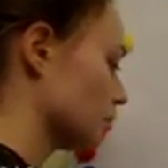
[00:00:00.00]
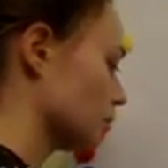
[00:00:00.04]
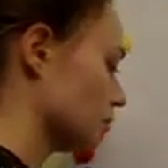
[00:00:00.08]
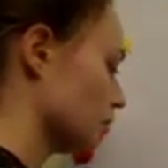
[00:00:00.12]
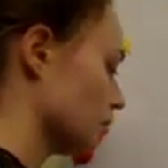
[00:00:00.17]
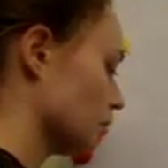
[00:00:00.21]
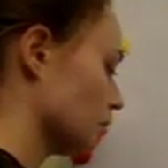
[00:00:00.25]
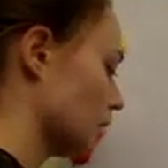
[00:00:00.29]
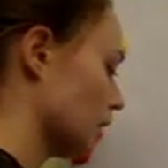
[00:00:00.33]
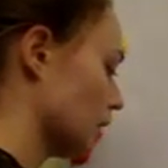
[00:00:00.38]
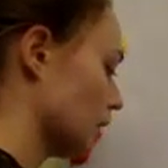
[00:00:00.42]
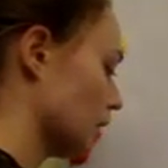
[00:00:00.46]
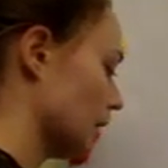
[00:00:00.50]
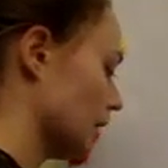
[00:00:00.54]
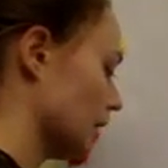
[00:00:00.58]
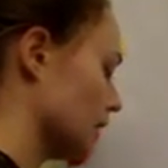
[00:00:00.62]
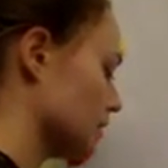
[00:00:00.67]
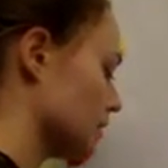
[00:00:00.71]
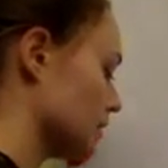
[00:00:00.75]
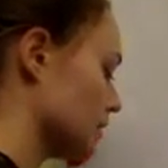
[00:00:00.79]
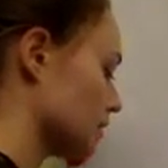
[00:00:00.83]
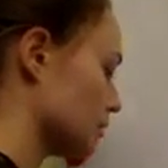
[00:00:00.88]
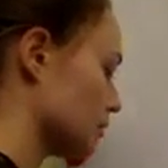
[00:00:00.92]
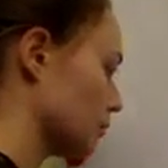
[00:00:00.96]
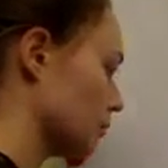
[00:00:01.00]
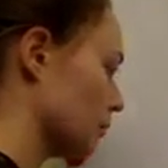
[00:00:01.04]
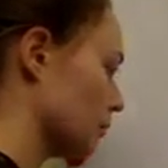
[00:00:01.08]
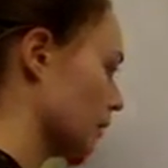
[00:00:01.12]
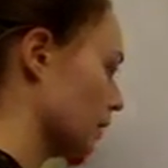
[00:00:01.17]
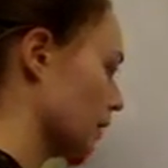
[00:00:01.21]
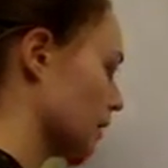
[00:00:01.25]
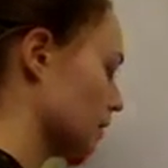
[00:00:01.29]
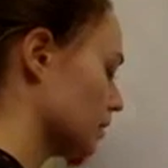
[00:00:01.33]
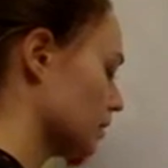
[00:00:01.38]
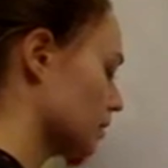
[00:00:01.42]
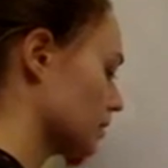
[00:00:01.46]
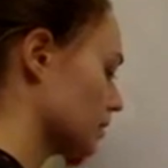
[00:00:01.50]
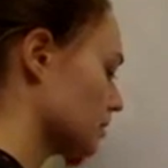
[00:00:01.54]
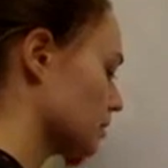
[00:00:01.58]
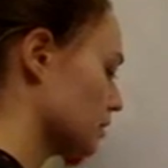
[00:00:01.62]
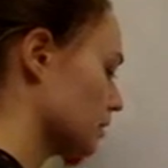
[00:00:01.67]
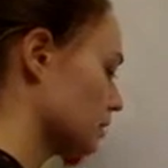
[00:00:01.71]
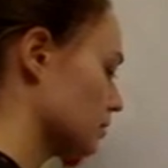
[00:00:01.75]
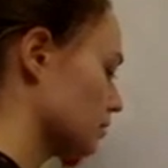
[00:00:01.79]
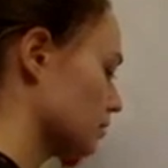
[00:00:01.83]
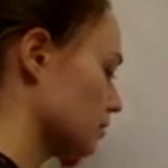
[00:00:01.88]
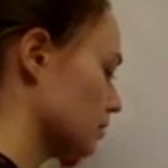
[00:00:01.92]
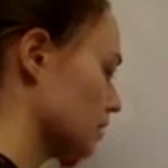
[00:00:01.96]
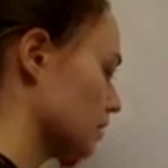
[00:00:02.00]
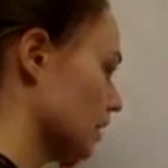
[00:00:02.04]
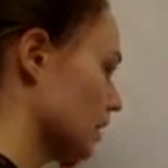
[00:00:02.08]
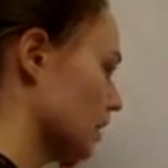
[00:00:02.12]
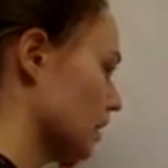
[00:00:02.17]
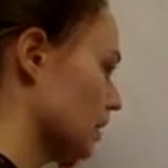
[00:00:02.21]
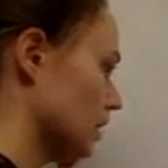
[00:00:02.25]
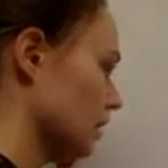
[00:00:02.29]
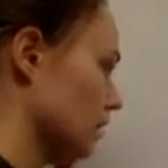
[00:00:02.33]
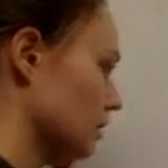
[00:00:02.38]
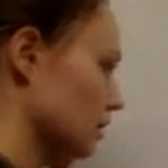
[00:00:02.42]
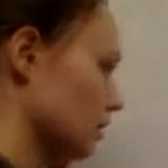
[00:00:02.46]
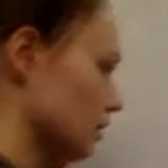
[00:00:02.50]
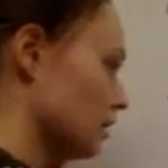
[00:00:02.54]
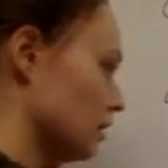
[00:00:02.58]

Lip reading: 2, 80 minus FA